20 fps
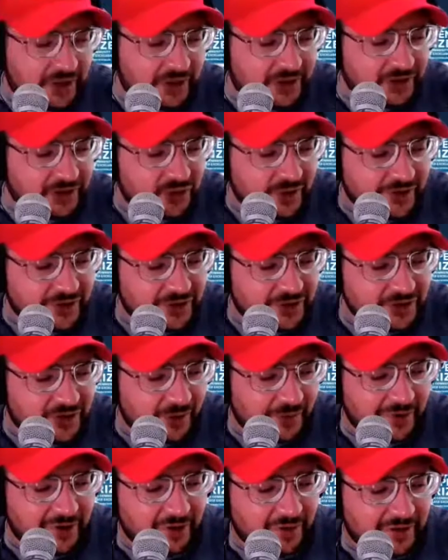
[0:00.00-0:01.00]
construction is
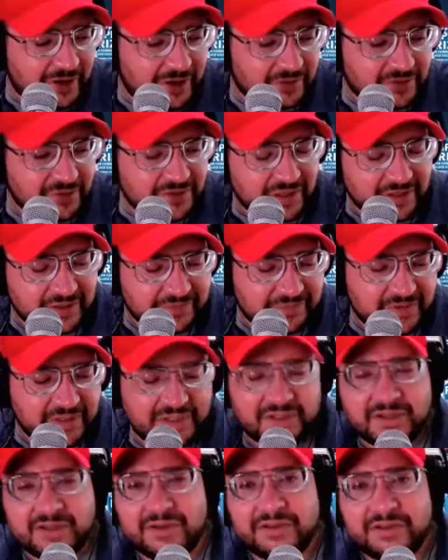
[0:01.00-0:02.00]
going on outside of
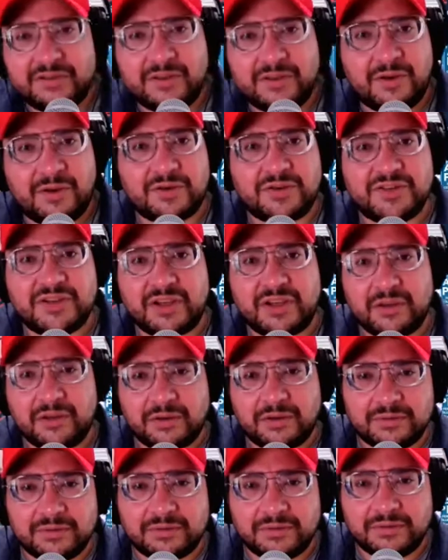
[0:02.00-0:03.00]
the nursing
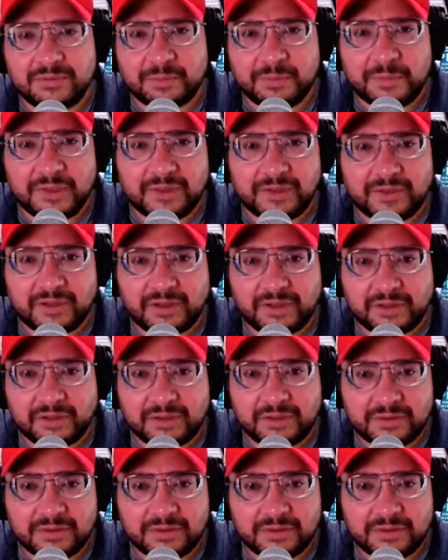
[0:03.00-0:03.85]
building?